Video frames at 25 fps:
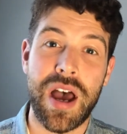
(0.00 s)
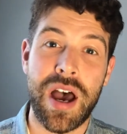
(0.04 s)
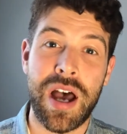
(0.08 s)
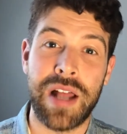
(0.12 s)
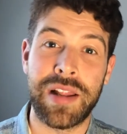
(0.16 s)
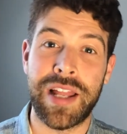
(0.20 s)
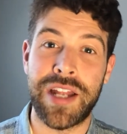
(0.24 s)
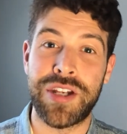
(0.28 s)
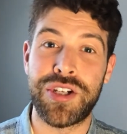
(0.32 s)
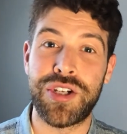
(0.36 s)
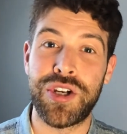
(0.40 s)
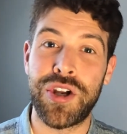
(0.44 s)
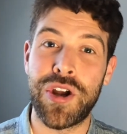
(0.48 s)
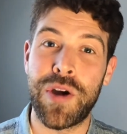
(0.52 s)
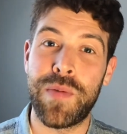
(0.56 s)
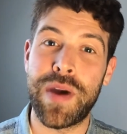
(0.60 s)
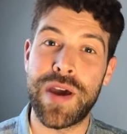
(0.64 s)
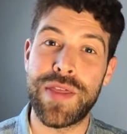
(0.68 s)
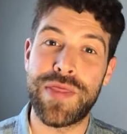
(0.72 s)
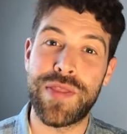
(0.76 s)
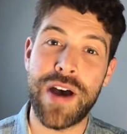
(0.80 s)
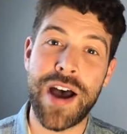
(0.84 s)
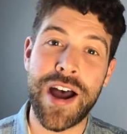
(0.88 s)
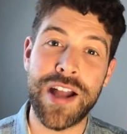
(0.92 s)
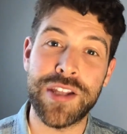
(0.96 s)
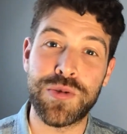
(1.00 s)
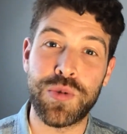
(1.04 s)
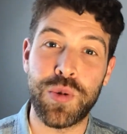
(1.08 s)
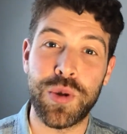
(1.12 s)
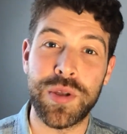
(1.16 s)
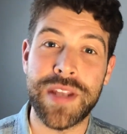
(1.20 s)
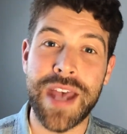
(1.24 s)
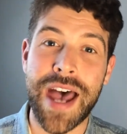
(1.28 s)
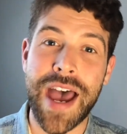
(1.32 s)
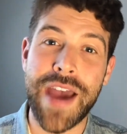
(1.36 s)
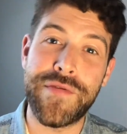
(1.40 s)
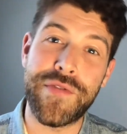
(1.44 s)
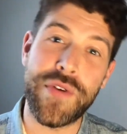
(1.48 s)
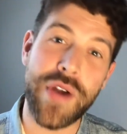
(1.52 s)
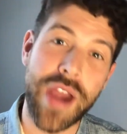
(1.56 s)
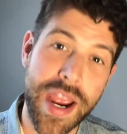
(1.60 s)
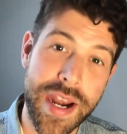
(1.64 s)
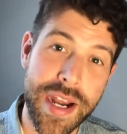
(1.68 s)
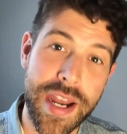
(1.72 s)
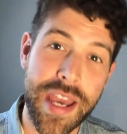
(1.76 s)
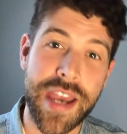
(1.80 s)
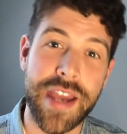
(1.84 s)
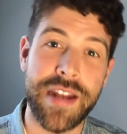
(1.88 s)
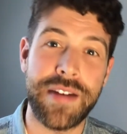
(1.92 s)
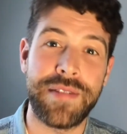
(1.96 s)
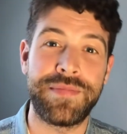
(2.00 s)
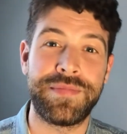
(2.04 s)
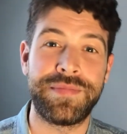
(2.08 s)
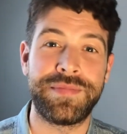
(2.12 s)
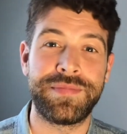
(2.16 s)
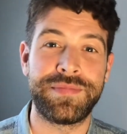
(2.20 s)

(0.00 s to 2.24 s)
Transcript: I'll let you know my thoughts. We'll dive right in.